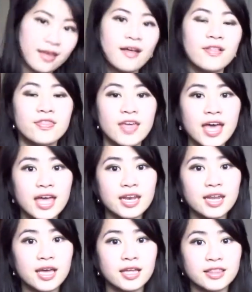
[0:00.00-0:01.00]

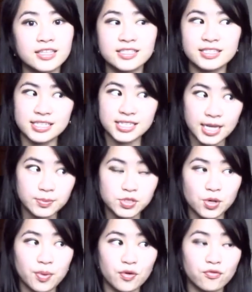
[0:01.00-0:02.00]
Then, this is a tip. So
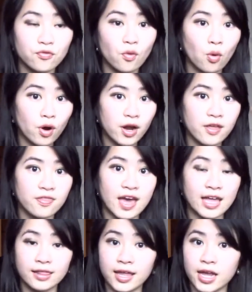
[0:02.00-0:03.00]
before
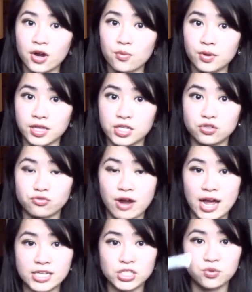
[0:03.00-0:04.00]
that layer really
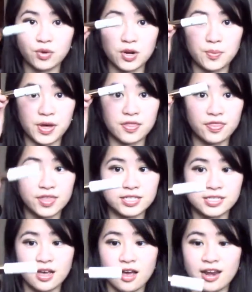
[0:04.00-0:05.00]
dries, you want to put
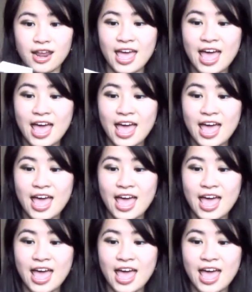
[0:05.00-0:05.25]
this on.